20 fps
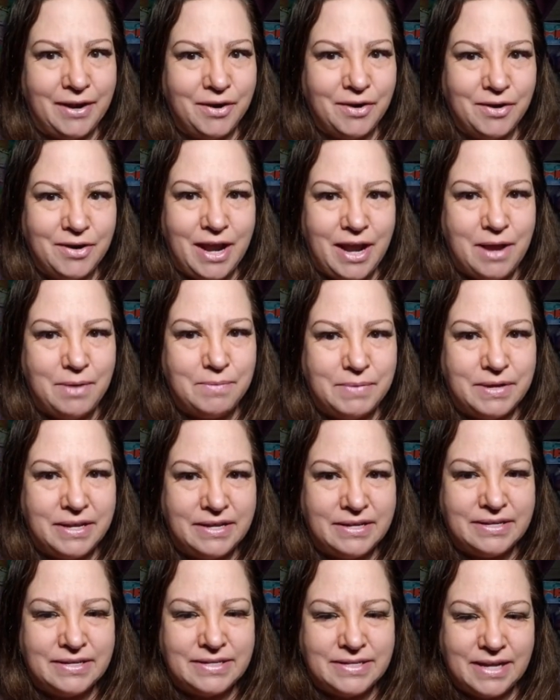Her name
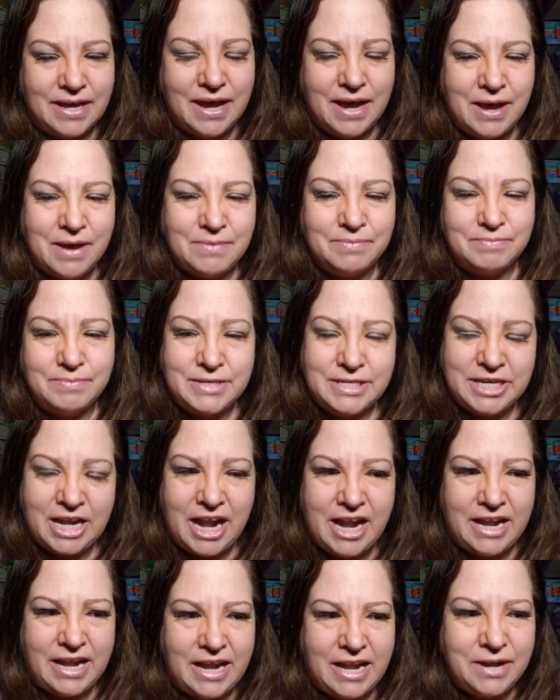is
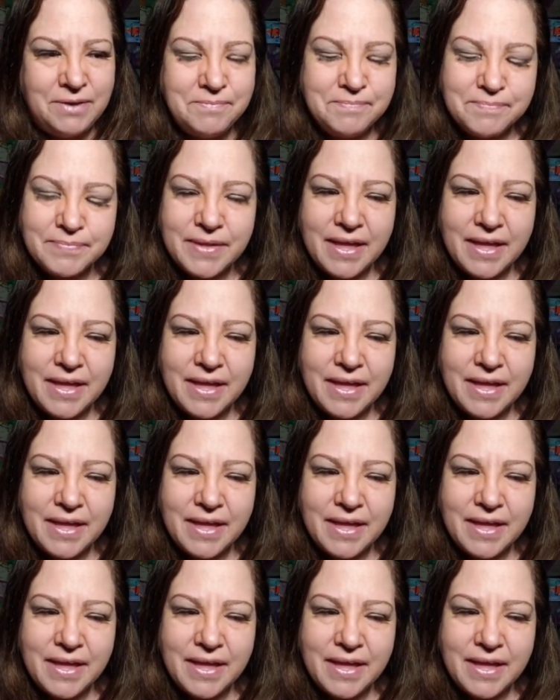Janie.